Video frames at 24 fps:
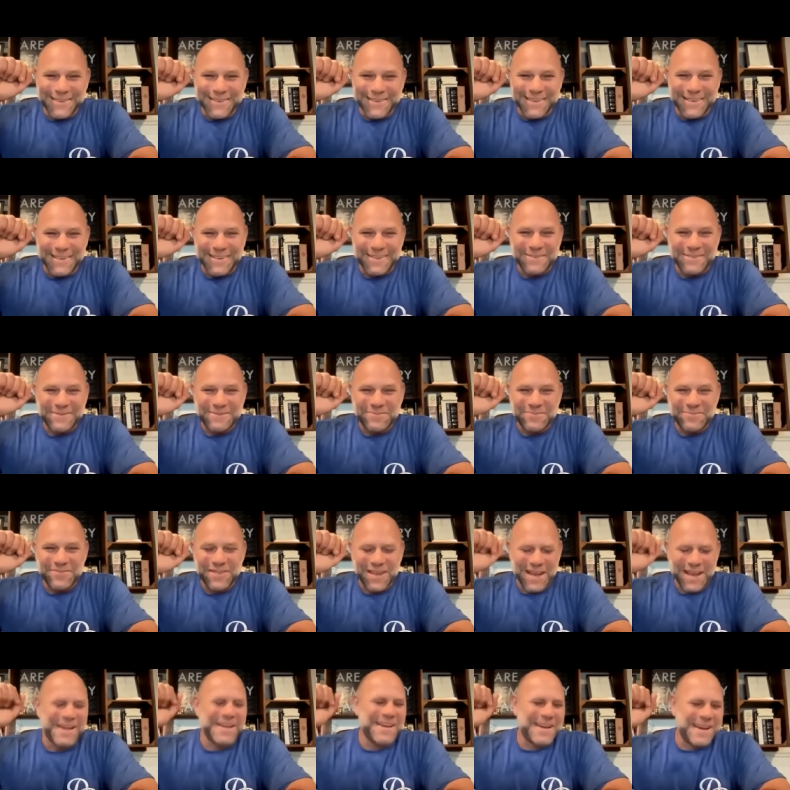you?
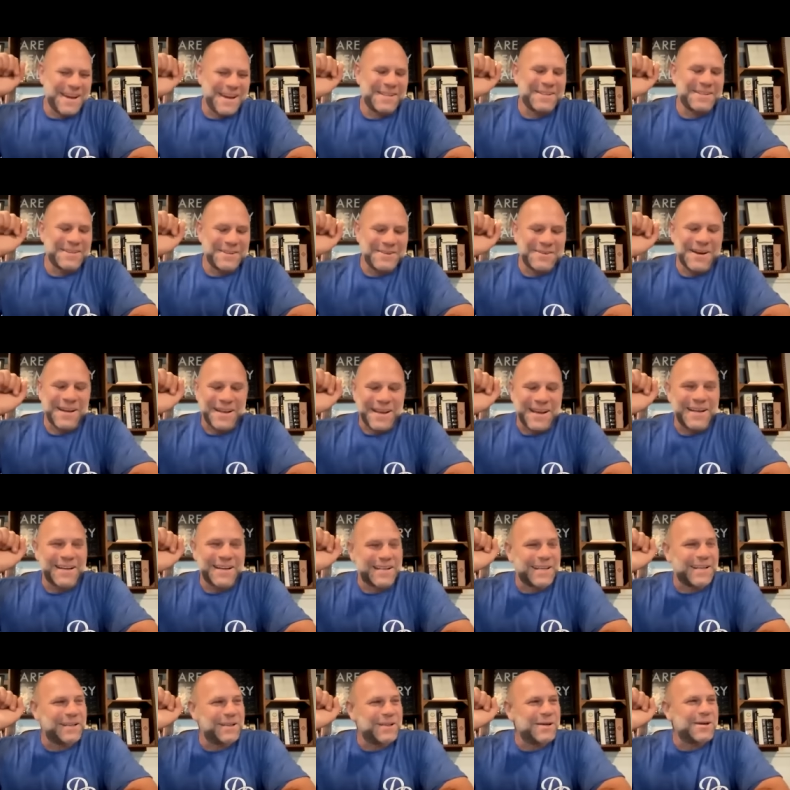Yeah, yeah, I
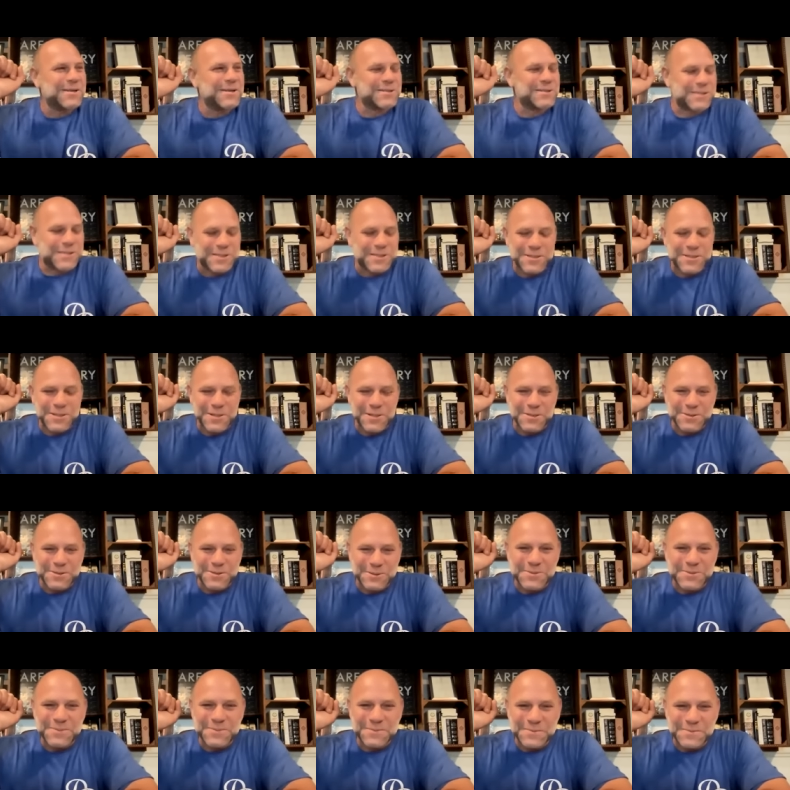do. I kind of get lost
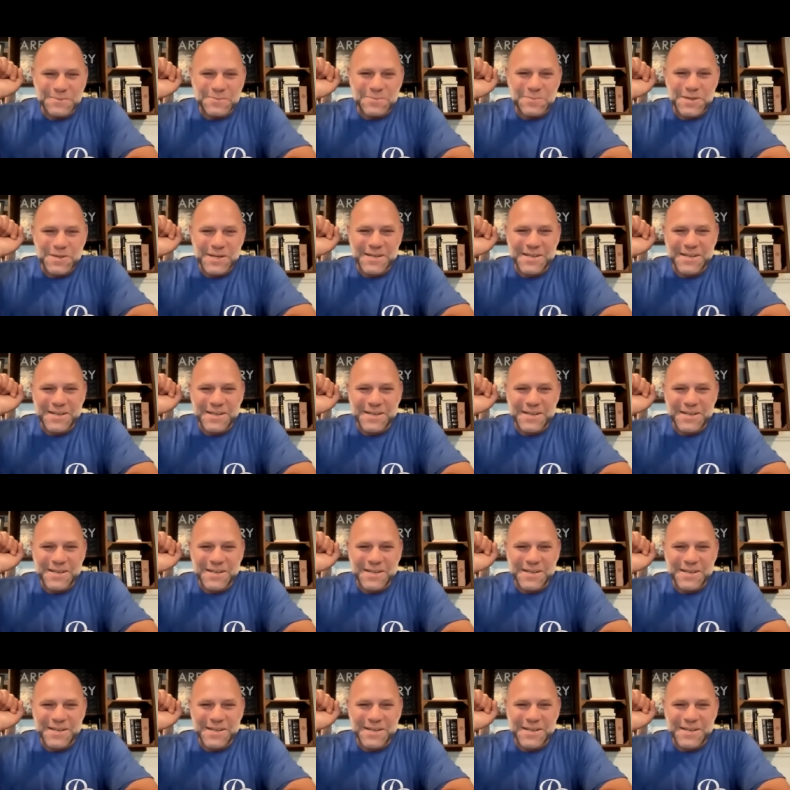into those,